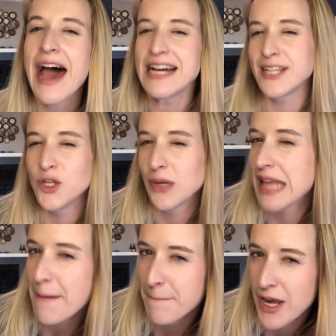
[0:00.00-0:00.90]
as I do a
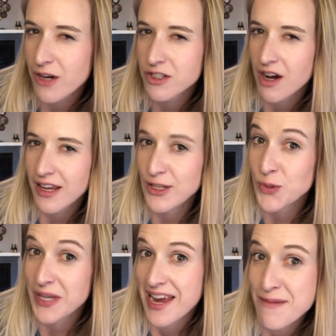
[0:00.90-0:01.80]
lot better talking
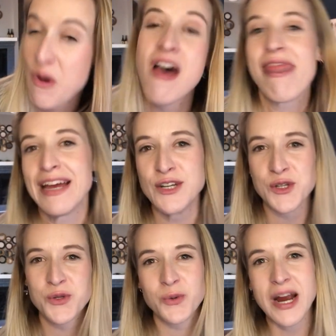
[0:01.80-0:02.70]
to a camera than
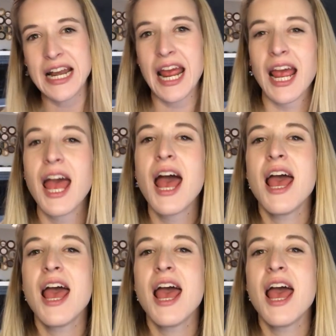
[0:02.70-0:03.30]
just writing.